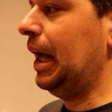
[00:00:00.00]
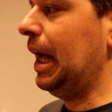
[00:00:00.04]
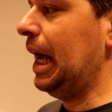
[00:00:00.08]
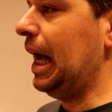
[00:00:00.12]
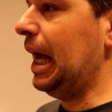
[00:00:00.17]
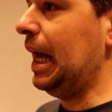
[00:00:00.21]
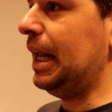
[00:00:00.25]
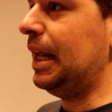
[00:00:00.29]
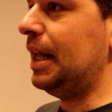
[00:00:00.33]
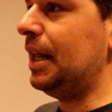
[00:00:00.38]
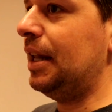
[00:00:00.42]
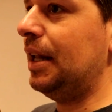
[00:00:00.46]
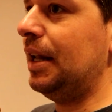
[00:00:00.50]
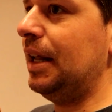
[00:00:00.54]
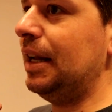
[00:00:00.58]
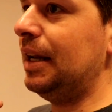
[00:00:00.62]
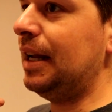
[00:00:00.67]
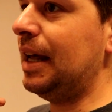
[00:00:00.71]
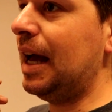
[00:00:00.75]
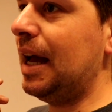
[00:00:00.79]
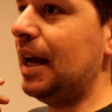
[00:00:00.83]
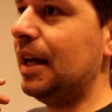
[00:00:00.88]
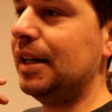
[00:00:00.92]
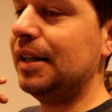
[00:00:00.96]
And it
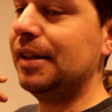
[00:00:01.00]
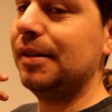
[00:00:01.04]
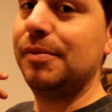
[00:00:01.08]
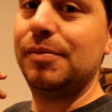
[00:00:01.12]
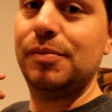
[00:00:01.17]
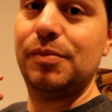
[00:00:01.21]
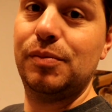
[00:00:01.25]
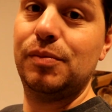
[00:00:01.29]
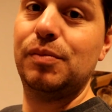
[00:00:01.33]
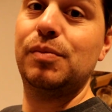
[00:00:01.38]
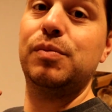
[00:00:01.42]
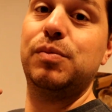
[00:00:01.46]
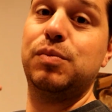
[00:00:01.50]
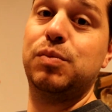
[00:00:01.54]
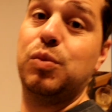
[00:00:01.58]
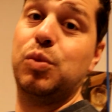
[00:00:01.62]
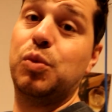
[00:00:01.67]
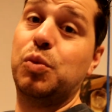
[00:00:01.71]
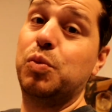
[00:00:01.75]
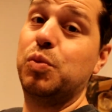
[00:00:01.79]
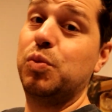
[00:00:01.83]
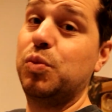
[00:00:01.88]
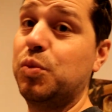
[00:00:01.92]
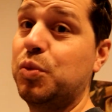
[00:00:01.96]
had
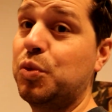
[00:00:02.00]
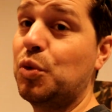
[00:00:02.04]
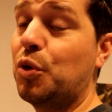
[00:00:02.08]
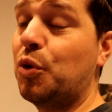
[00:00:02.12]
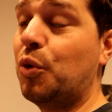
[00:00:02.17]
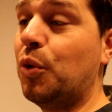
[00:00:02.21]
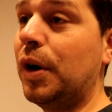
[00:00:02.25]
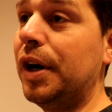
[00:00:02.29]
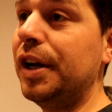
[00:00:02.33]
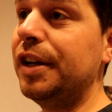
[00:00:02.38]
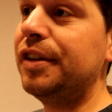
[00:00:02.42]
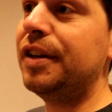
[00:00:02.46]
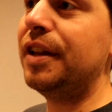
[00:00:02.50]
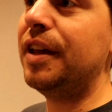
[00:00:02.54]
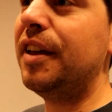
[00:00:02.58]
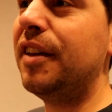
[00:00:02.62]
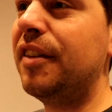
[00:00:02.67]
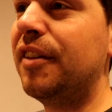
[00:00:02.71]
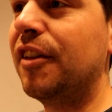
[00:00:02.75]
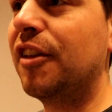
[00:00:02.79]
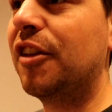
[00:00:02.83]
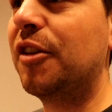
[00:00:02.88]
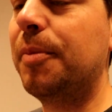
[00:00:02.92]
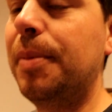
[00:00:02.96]
quite
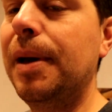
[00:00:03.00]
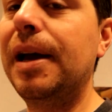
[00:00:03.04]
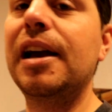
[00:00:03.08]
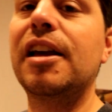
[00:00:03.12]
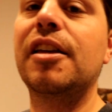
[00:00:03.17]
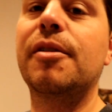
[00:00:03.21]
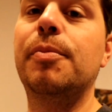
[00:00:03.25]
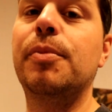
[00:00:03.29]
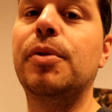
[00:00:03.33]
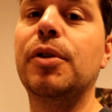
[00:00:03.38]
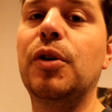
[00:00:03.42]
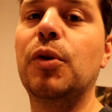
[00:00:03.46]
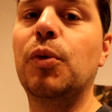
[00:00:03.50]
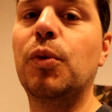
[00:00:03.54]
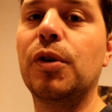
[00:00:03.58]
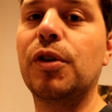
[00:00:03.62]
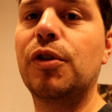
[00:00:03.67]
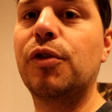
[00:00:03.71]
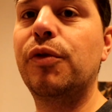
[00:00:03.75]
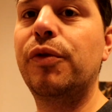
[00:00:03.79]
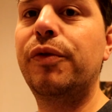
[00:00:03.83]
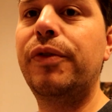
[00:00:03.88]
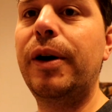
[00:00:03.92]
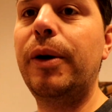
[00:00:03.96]
decent specs, but it
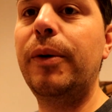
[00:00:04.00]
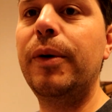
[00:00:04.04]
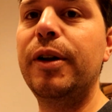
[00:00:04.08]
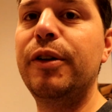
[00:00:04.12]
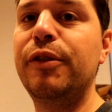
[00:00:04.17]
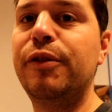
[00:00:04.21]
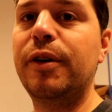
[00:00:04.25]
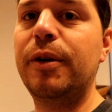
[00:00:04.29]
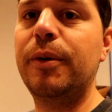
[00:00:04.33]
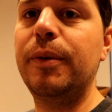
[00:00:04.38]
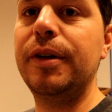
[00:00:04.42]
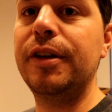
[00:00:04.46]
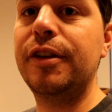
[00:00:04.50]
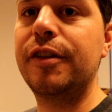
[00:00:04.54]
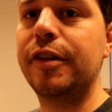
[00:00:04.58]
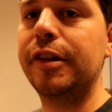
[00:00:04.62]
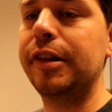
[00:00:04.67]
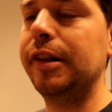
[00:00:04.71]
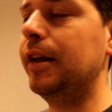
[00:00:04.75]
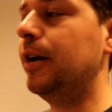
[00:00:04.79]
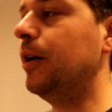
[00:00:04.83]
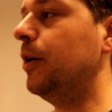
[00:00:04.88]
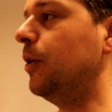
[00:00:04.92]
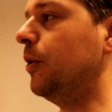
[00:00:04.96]
was very, very
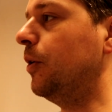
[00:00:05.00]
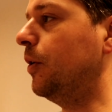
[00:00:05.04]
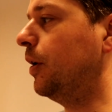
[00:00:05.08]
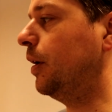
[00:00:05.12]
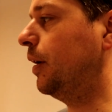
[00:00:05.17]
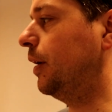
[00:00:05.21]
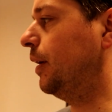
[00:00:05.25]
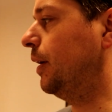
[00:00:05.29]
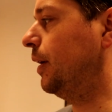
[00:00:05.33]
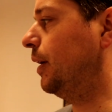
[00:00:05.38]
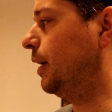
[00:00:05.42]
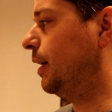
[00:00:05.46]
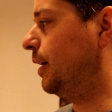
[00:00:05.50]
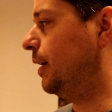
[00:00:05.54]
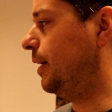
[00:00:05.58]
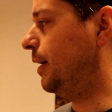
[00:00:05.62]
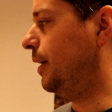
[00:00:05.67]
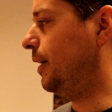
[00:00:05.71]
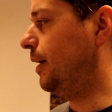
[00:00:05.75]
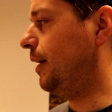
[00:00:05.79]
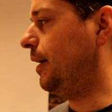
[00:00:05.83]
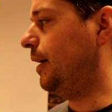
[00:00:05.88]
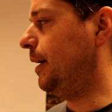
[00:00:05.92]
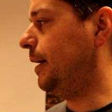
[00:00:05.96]
slow.
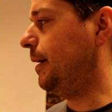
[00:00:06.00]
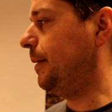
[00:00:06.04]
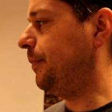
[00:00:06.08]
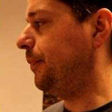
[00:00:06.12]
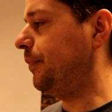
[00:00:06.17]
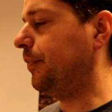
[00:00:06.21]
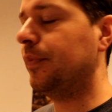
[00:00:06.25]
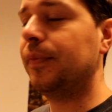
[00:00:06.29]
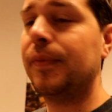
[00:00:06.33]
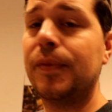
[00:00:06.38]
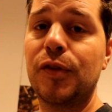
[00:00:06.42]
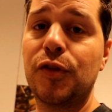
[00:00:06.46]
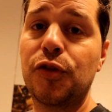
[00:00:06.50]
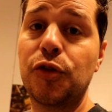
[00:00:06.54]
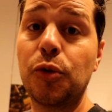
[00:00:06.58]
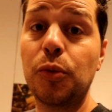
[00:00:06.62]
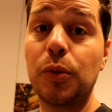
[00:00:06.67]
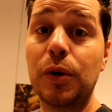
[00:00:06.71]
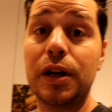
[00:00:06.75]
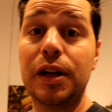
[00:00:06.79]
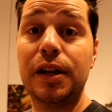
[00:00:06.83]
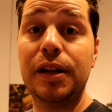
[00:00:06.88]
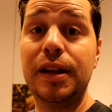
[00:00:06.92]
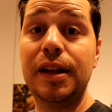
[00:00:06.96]
Um, so
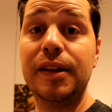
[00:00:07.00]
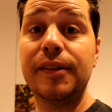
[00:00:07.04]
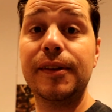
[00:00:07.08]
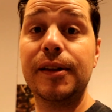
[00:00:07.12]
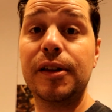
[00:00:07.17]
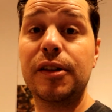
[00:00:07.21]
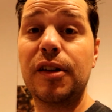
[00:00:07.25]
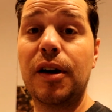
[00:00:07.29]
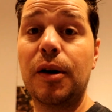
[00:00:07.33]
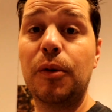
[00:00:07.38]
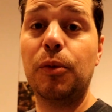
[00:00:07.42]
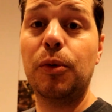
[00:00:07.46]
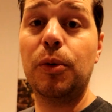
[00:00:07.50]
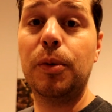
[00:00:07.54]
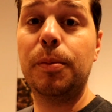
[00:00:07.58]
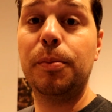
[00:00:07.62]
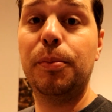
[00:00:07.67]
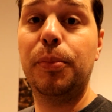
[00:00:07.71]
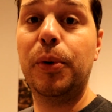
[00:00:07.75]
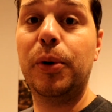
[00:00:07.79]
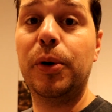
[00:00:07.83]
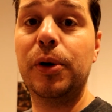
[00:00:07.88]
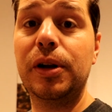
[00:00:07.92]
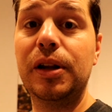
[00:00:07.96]
what I did is I
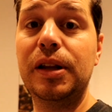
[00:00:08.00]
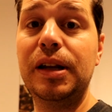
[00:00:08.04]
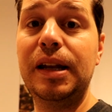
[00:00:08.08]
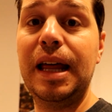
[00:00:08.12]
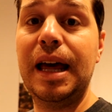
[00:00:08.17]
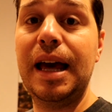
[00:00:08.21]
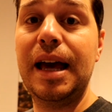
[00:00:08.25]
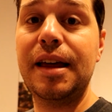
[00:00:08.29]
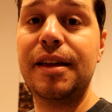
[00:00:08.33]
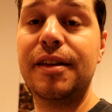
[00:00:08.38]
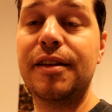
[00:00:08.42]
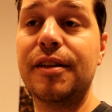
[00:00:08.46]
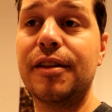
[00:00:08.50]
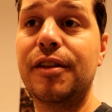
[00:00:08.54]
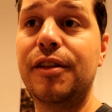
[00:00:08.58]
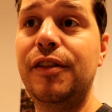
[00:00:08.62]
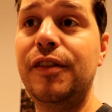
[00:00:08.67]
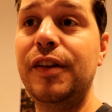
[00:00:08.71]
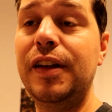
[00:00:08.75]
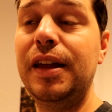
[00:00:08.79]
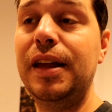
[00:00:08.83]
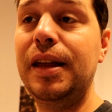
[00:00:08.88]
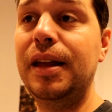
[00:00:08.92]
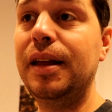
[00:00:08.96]
bought an
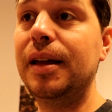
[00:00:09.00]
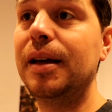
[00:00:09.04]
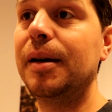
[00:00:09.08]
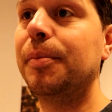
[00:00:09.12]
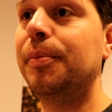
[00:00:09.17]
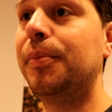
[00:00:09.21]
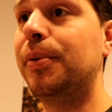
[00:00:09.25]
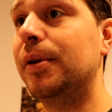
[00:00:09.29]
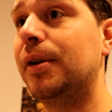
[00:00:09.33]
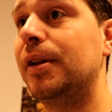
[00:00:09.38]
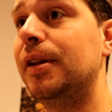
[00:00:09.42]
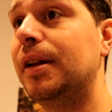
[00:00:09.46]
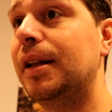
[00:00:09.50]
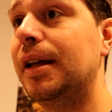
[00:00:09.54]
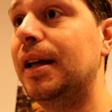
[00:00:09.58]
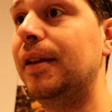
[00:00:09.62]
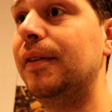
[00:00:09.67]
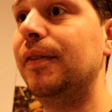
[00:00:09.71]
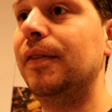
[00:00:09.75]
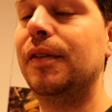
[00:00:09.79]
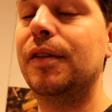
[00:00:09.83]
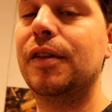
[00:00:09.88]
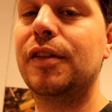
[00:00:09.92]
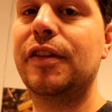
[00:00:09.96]
SSD, put it
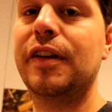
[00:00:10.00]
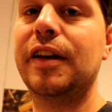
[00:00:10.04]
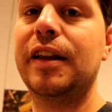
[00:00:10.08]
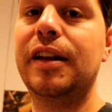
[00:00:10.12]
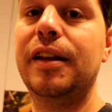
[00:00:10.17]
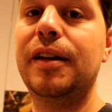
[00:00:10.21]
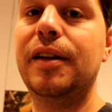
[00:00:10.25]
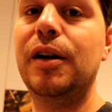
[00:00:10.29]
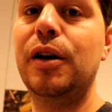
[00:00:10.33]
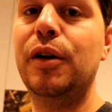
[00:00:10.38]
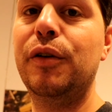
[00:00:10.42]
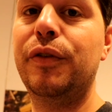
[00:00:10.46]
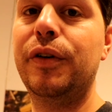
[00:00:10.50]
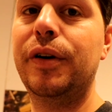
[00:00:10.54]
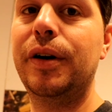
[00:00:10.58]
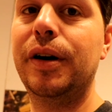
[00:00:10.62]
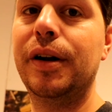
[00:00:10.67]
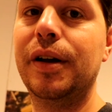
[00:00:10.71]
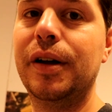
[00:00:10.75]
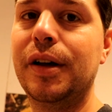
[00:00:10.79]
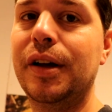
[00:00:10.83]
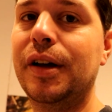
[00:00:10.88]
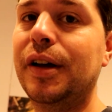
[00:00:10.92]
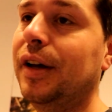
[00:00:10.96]
in, set it over,
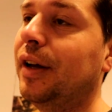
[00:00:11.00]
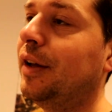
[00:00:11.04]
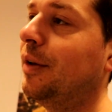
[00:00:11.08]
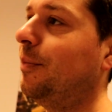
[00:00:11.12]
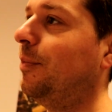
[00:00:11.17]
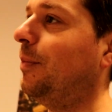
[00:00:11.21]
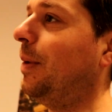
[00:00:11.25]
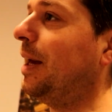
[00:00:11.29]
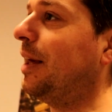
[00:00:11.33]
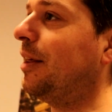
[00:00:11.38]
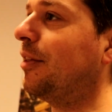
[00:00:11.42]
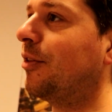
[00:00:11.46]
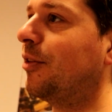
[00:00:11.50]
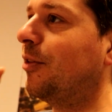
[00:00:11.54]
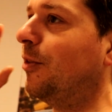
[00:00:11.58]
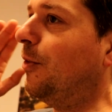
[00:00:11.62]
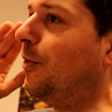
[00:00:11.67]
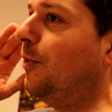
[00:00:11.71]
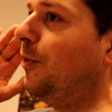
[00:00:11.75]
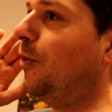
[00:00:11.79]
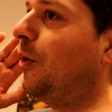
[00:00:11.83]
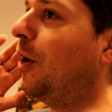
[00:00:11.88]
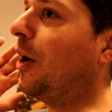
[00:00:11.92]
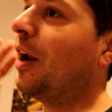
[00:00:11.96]
makes
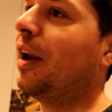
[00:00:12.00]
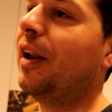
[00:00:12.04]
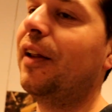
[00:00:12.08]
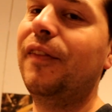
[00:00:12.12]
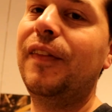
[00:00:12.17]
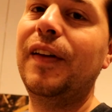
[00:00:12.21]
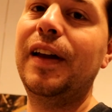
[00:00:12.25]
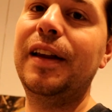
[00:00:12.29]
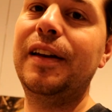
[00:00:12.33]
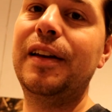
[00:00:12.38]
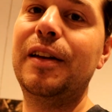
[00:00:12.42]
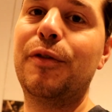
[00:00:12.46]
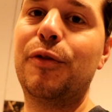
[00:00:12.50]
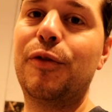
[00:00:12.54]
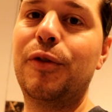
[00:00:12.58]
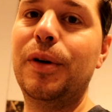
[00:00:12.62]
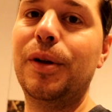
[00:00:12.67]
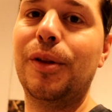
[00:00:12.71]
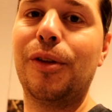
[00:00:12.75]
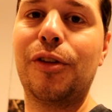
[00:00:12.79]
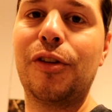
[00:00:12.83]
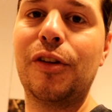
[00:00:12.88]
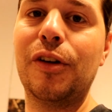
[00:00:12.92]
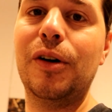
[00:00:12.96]
night and day difference.